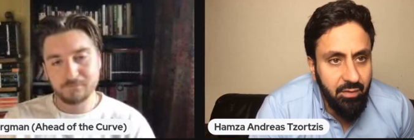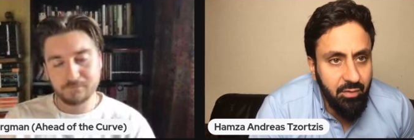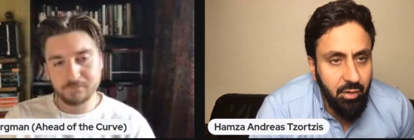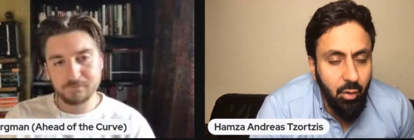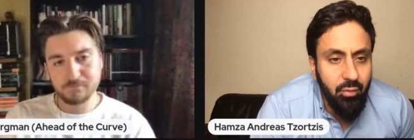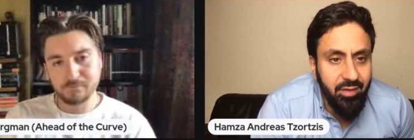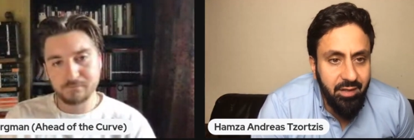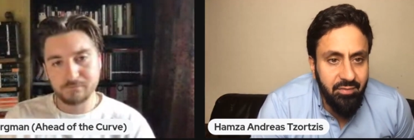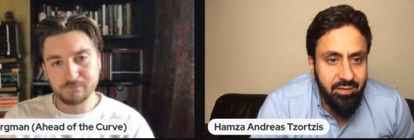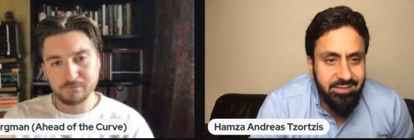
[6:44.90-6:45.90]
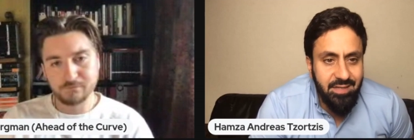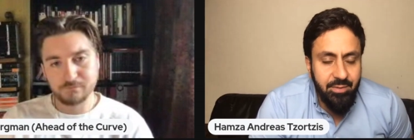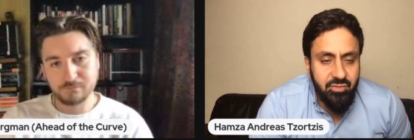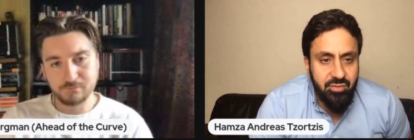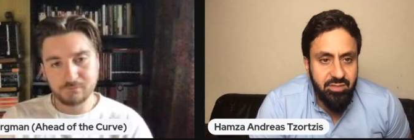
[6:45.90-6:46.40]
Speaker 1: clothing in the
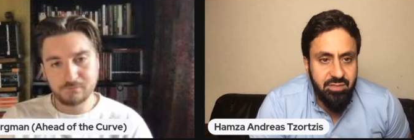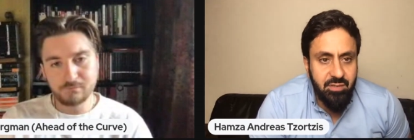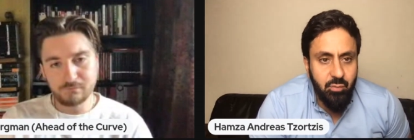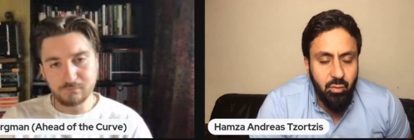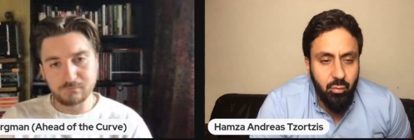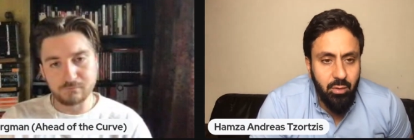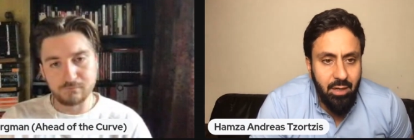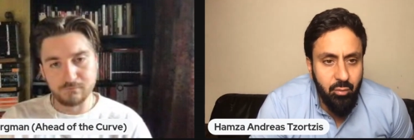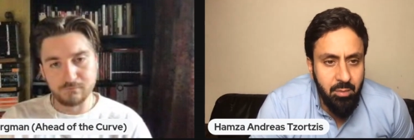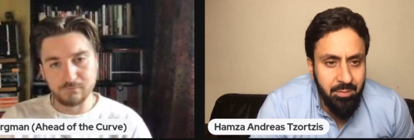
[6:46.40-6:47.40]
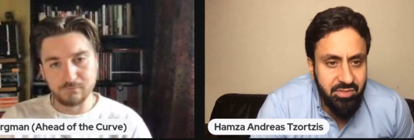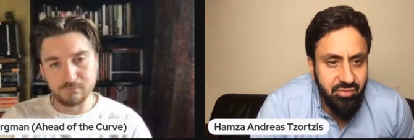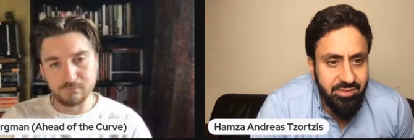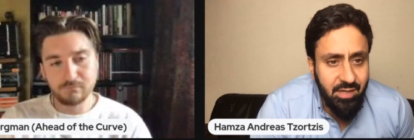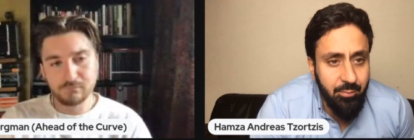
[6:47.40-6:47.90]
Islamic tradition and how women must
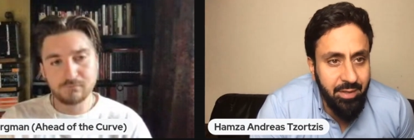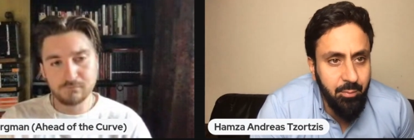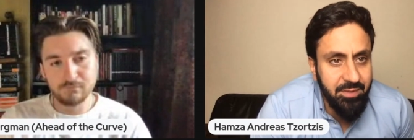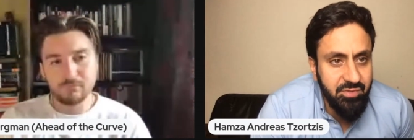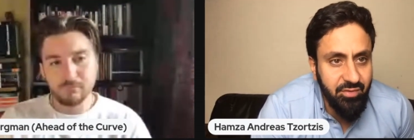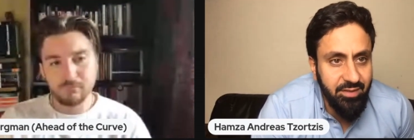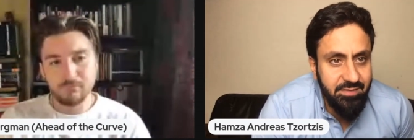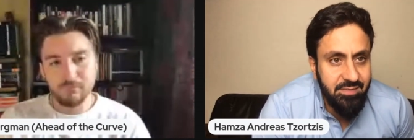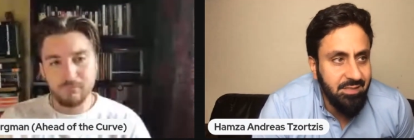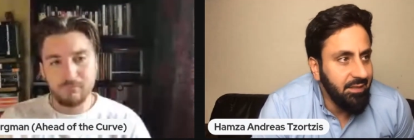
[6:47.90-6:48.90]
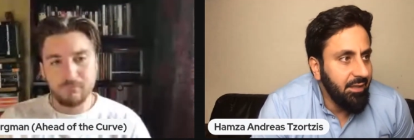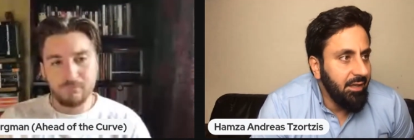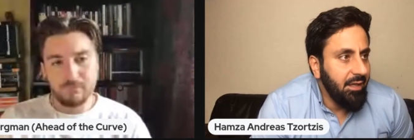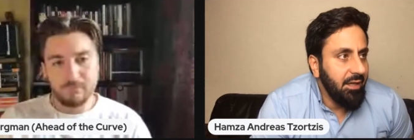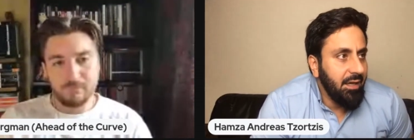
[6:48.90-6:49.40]
dress and how men must dress,
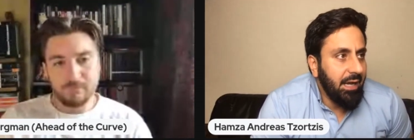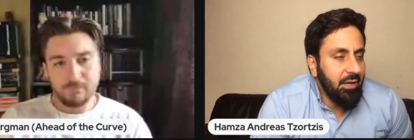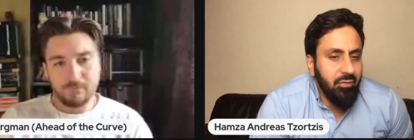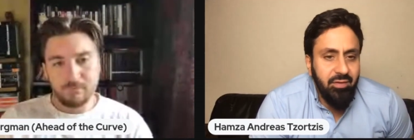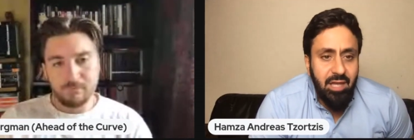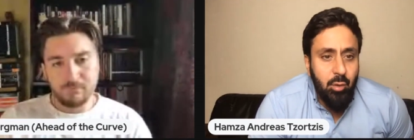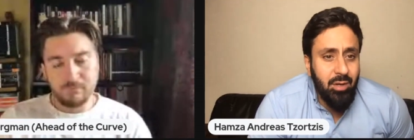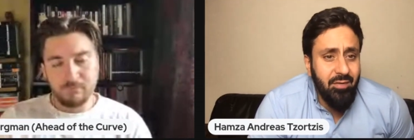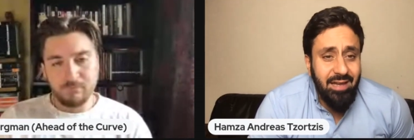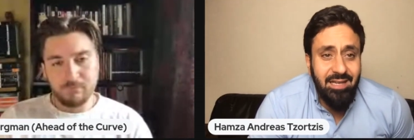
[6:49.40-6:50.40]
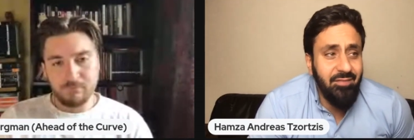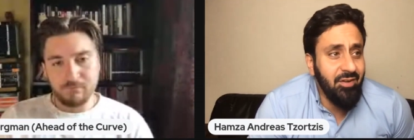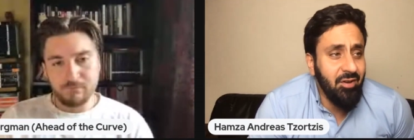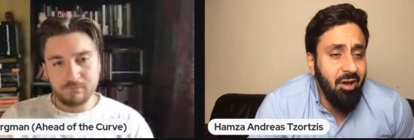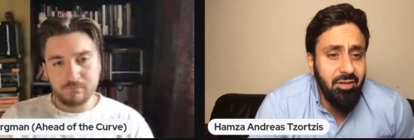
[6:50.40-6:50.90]
I don't think he would have had even
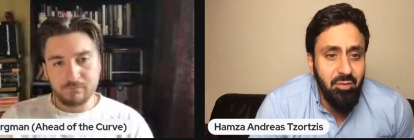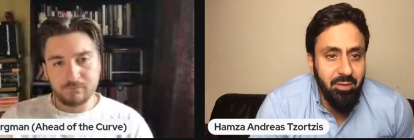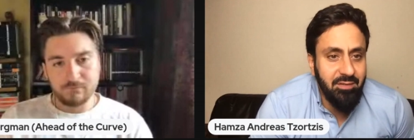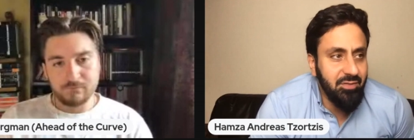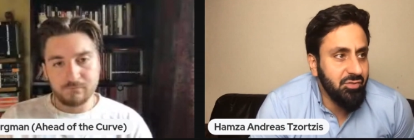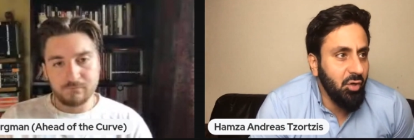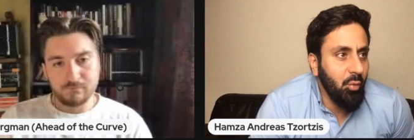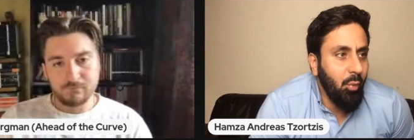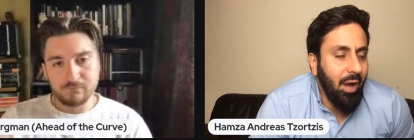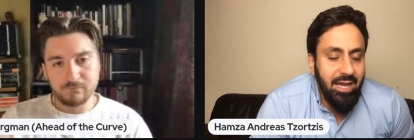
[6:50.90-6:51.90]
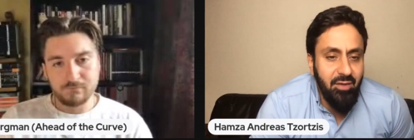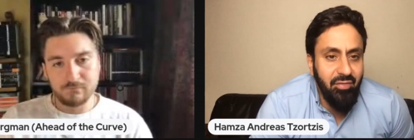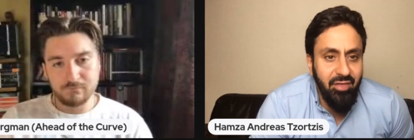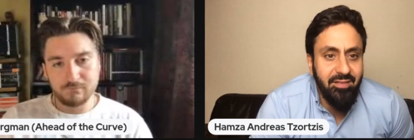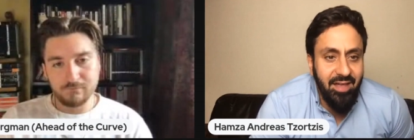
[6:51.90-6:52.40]
an argument to show why he
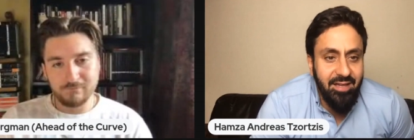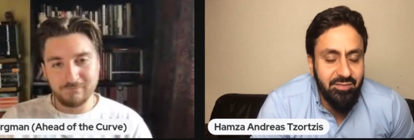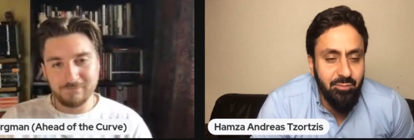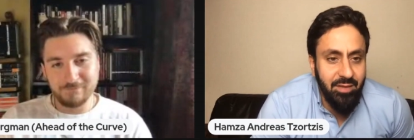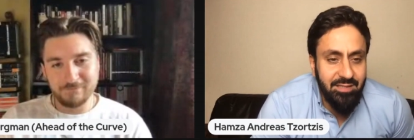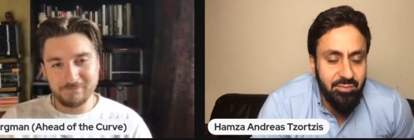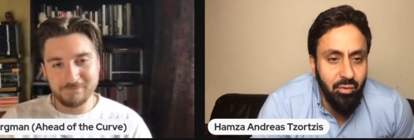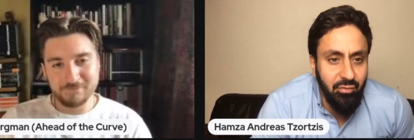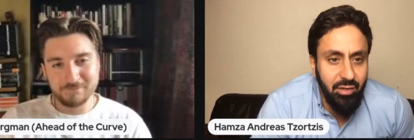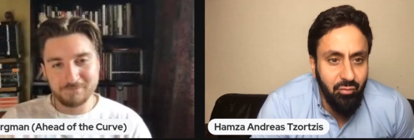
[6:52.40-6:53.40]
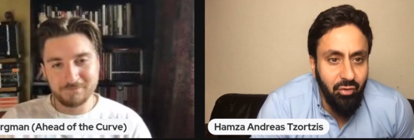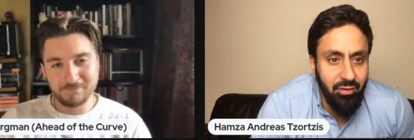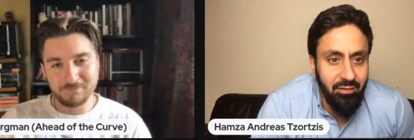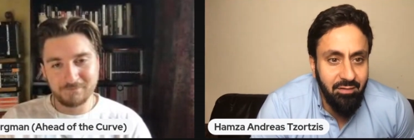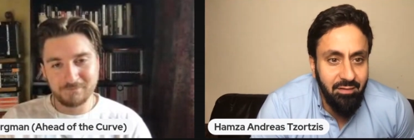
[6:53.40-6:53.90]
think that's morally
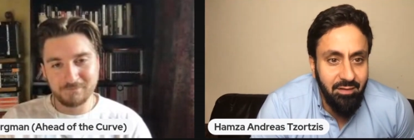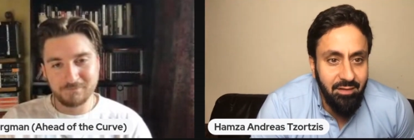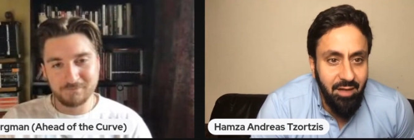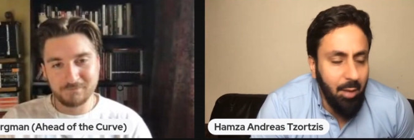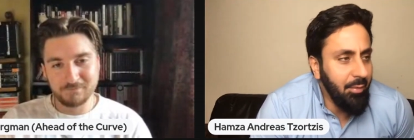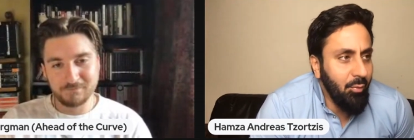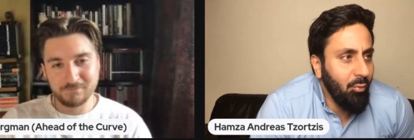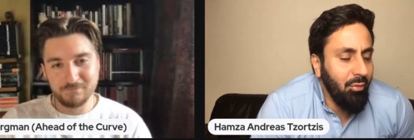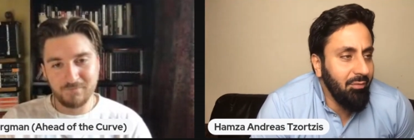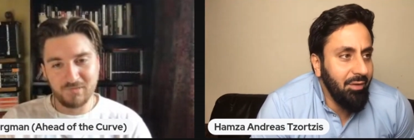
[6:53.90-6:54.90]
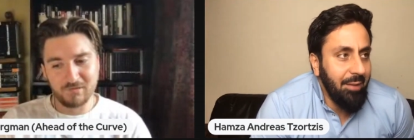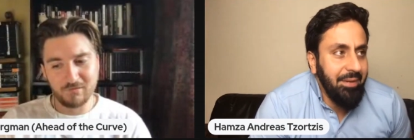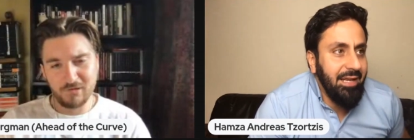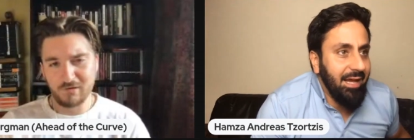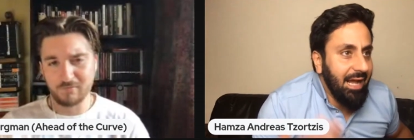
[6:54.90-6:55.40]
wrong. I mean, what
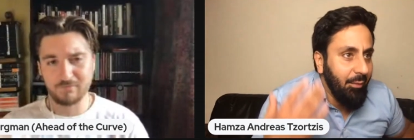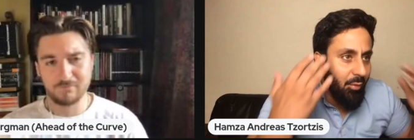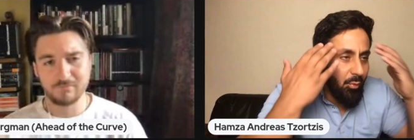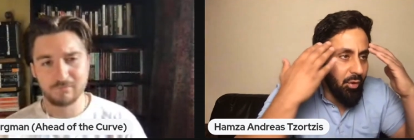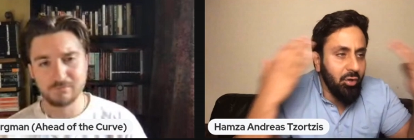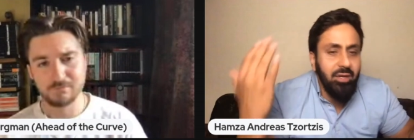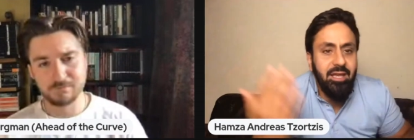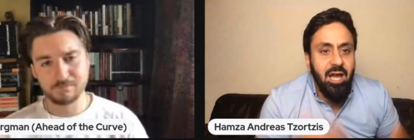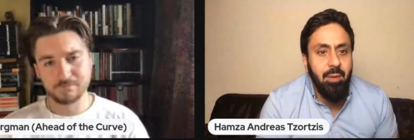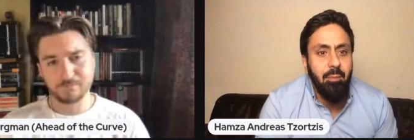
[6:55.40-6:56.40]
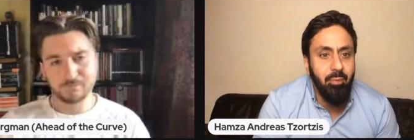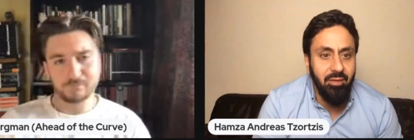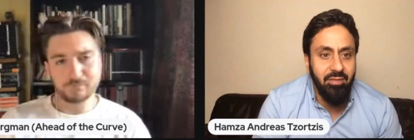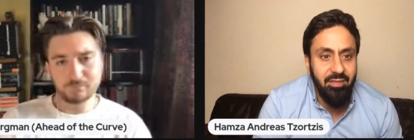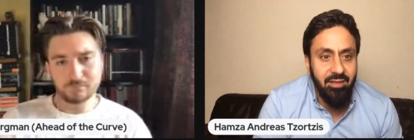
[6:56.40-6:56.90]
could he come up with?